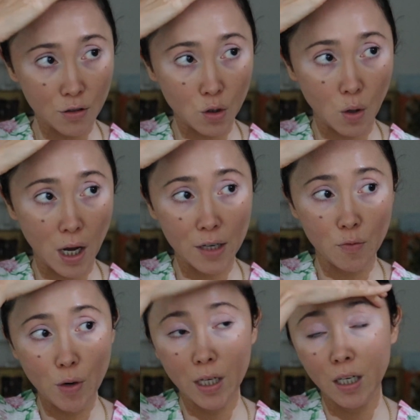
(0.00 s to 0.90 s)
So I
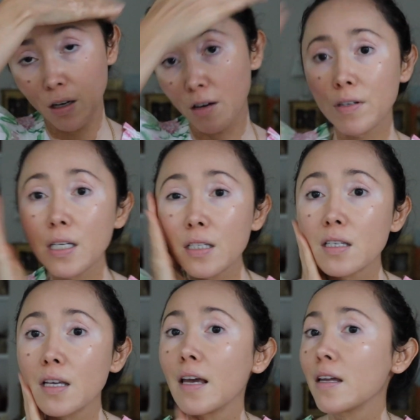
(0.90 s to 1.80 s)
really love
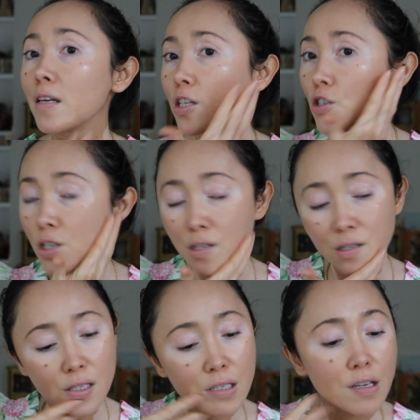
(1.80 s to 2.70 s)
it, and it
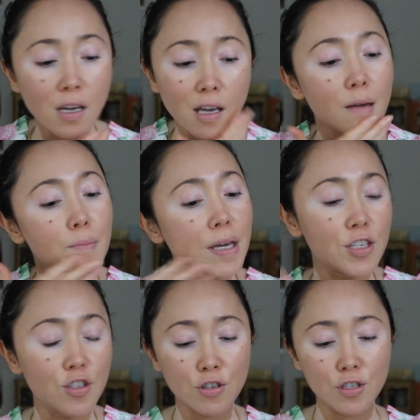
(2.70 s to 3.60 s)
just
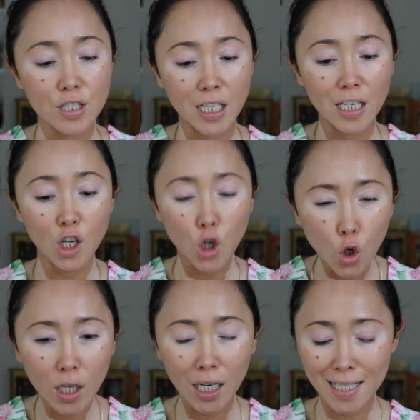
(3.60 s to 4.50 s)
makes your skin
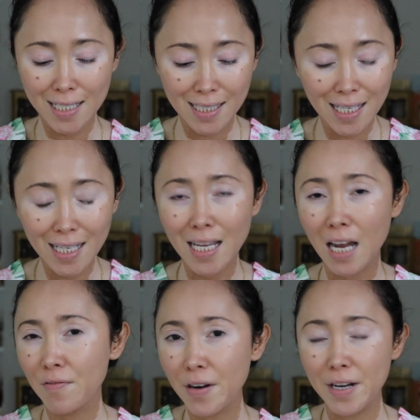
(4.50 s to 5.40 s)
look like skin
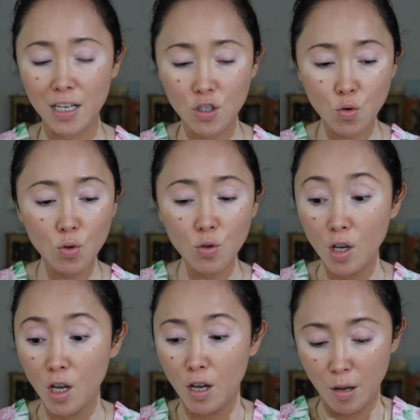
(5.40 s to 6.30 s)
and very natural,
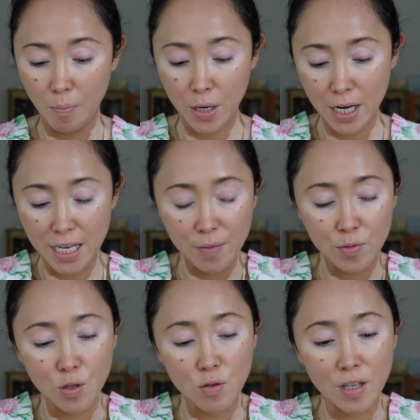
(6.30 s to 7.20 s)
but it
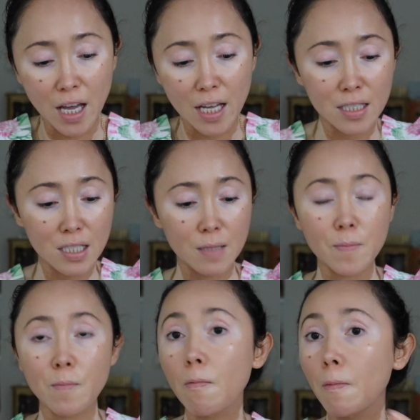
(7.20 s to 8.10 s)
gives you that
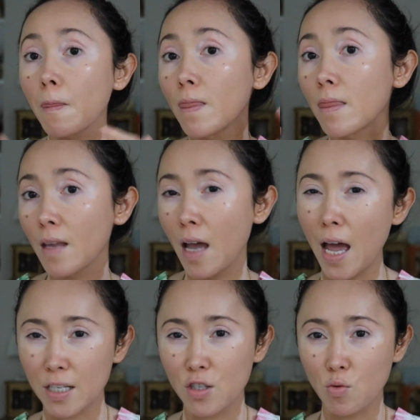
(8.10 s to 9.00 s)

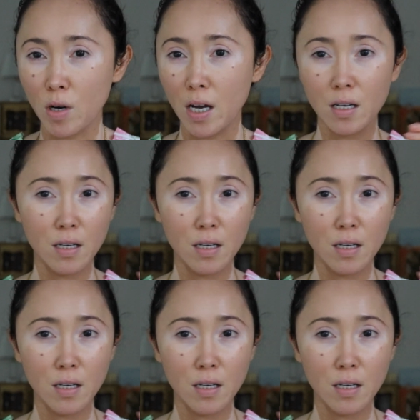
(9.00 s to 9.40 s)
extra.